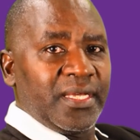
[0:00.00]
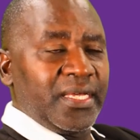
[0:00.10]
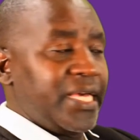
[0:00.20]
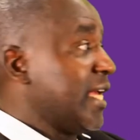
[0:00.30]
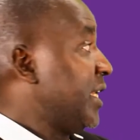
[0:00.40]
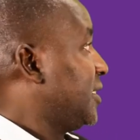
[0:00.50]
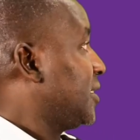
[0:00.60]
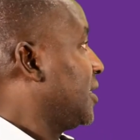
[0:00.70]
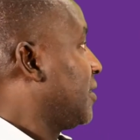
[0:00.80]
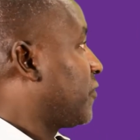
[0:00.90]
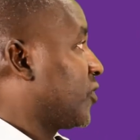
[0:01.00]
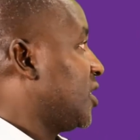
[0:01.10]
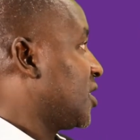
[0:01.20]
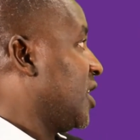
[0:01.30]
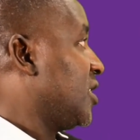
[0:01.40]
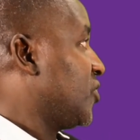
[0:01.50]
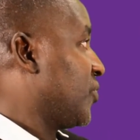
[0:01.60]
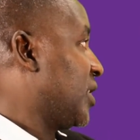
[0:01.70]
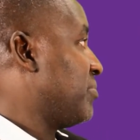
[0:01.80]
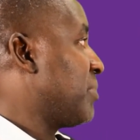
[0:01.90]
And for this case, you
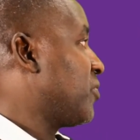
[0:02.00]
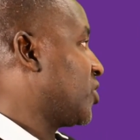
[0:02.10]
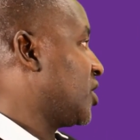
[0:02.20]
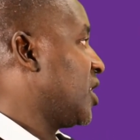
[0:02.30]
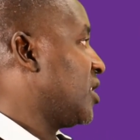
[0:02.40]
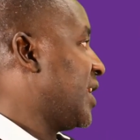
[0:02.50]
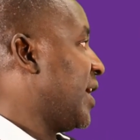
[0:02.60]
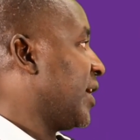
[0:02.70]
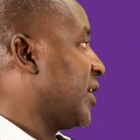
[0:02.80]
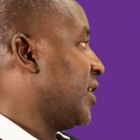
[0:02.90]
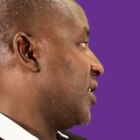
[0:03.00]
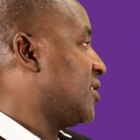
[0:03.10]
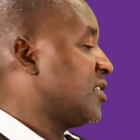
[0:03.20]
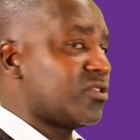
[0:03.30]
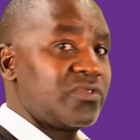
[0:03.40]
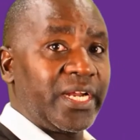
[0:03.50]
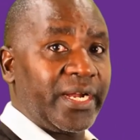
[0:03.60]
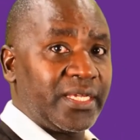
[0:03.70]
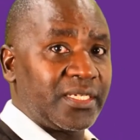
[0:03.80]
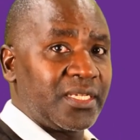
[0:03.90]
can be able to see directly it is to the
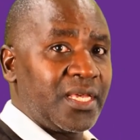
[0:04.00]
right.